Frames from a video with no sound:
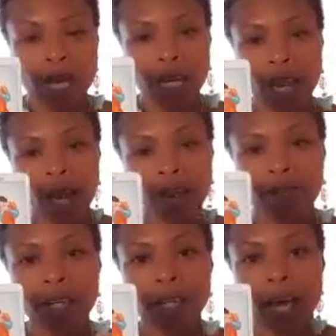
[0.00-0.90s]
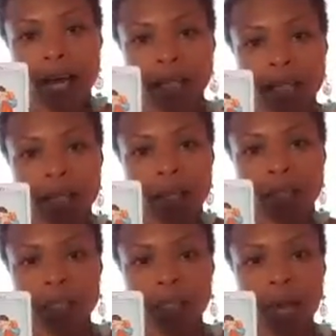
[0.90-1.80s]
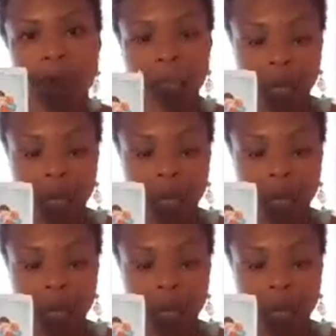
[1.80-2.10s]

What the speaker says: and every day I stuck to that